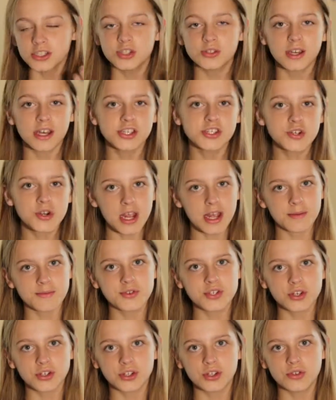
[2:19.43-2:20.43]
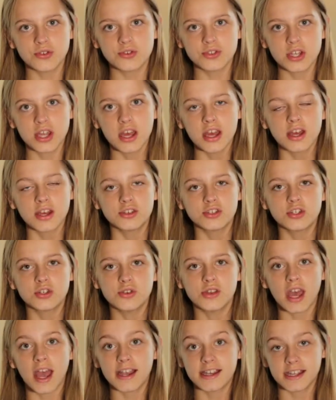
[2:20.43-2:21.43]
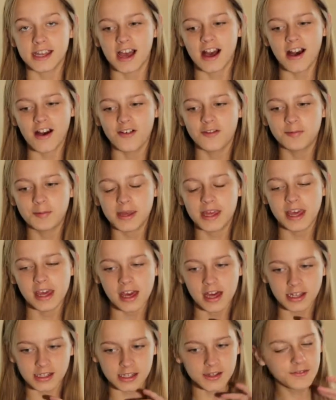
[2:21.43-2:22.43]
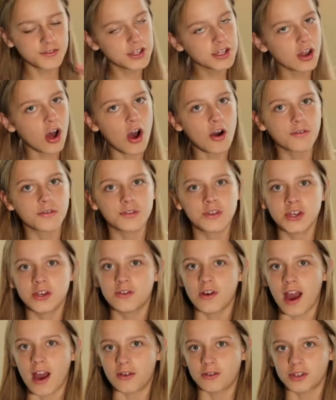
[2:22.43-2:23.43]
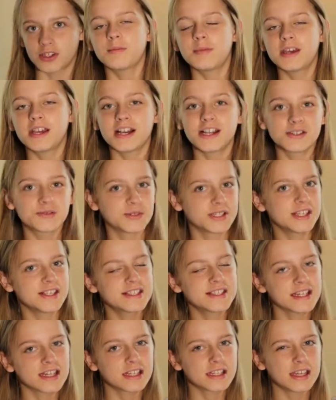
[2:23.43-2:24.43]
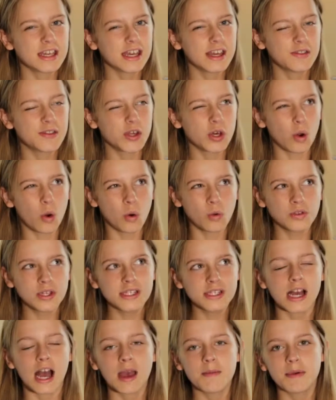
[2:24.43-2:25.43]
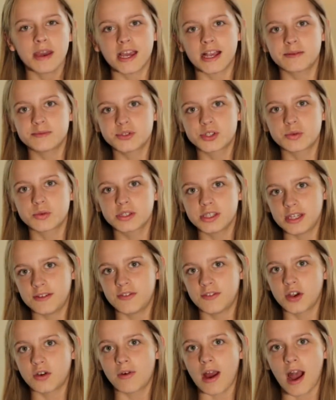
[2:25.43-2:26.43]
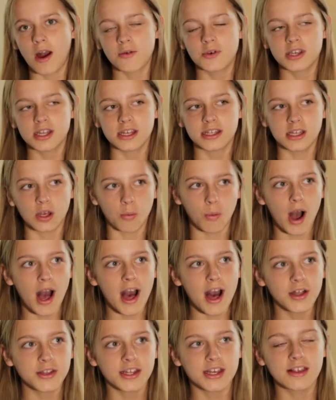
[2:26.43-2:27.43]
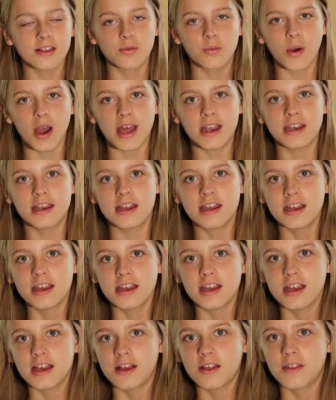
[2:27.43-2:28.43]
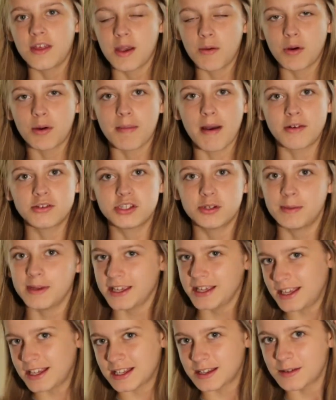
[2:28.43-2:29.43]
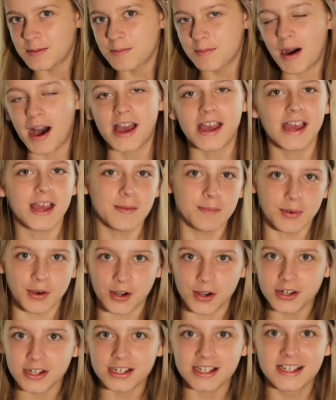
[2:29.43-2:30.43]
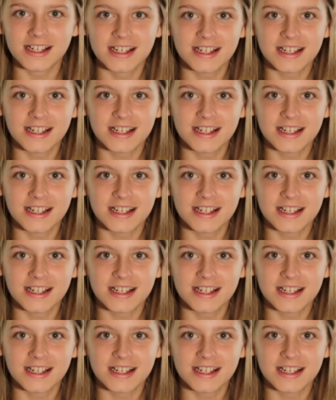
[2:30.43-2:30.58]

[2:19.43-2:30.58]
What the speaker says: to get your hamster used to the idea of being lifted off the ground. Because realistically, the only time a hamster would leave the ground in the wild is when they were about to be eaten by a bird.